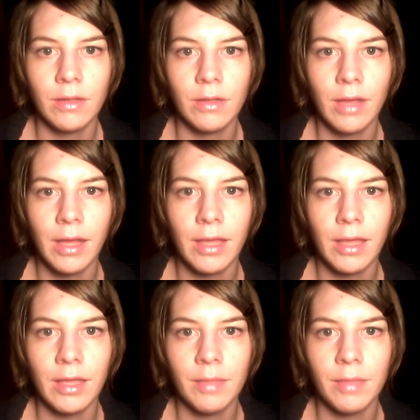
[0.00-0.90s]

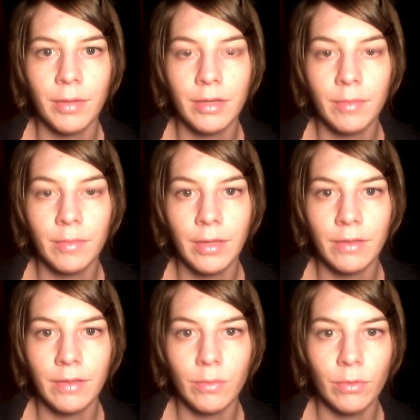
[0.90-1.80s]
I participate in
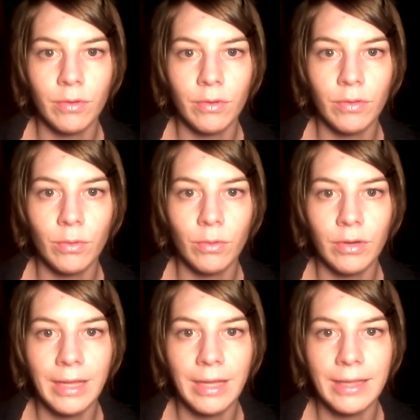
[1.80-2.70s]
this disorder
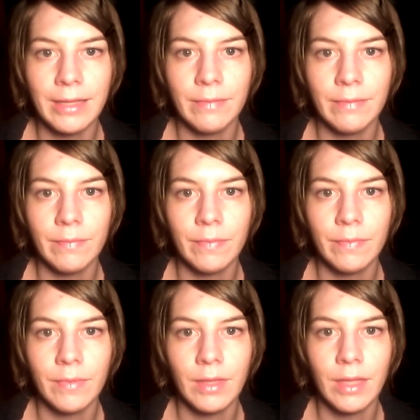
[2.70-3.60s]
daily,
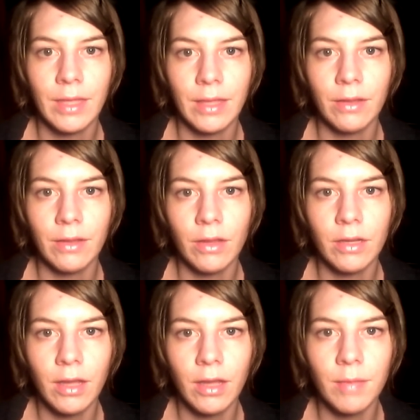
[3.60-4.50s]
and a lot of
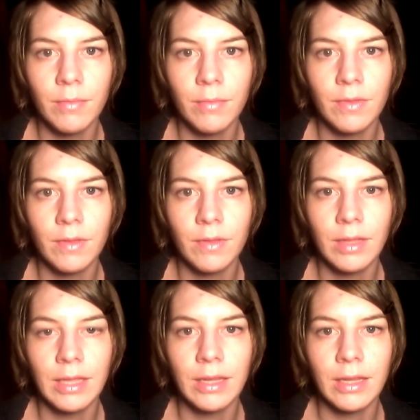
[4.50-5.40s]
times at
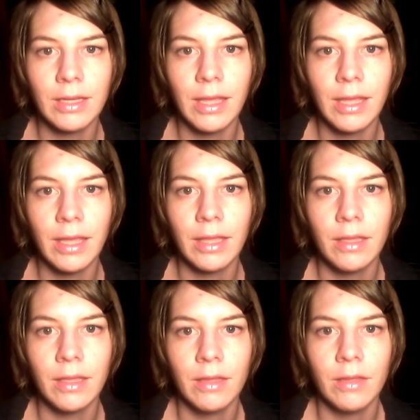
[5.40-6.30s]
the end of the day
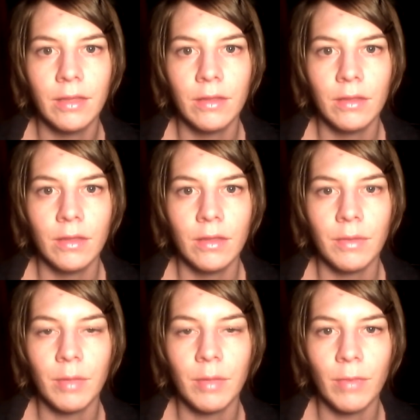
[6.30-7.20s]
when
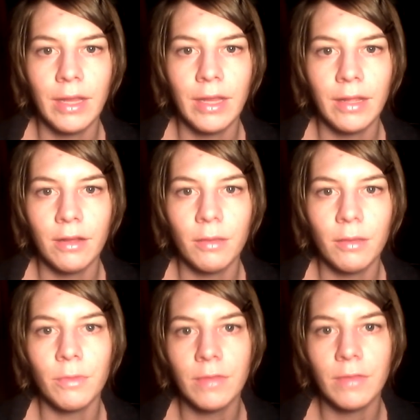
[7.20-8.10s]
I'm writing, I will
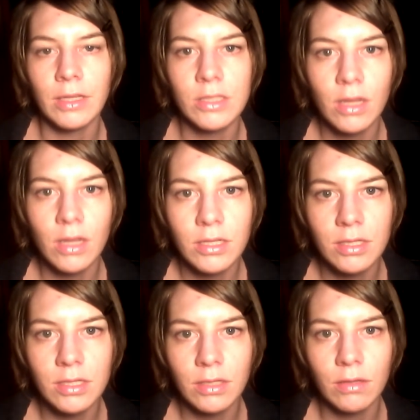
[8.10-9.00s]
feel
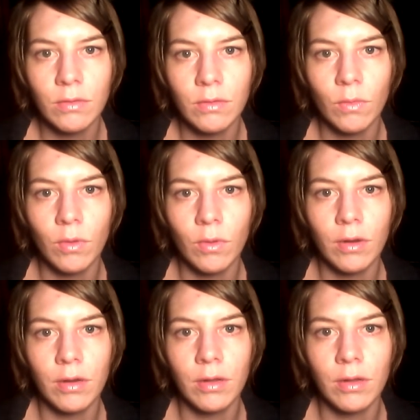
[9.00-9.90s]
exhausted,
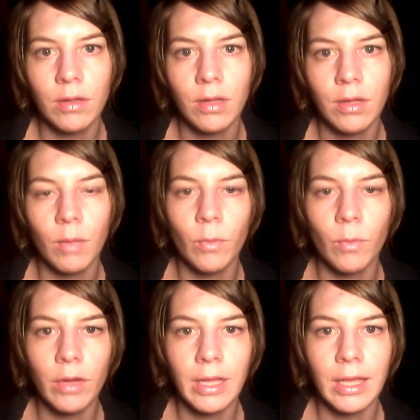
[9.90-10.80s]
or I'm
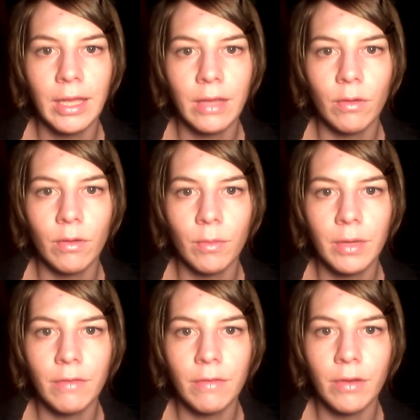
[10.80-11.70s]
working or
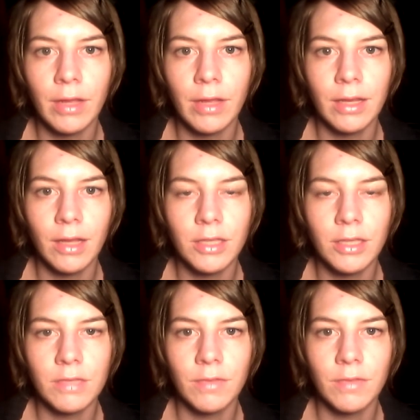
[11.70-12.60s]
whatever, and I
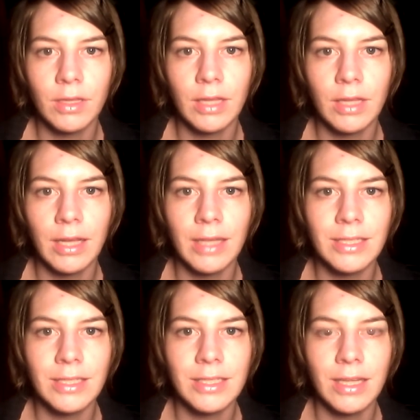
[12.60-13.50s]
just feel like
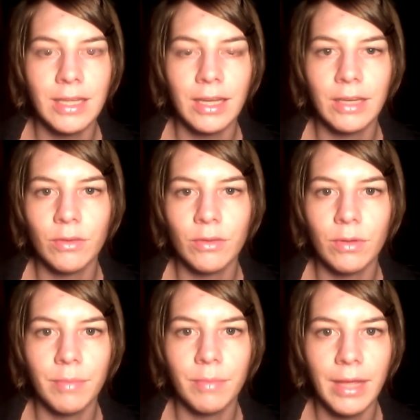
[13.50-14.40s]
I need to go to
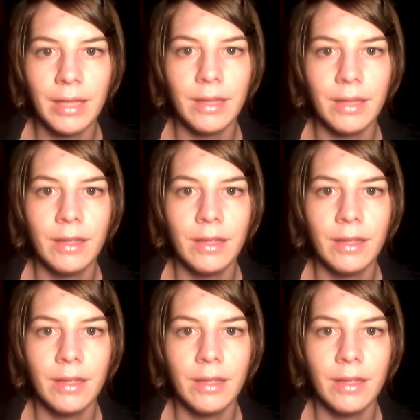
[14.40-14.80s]
bed.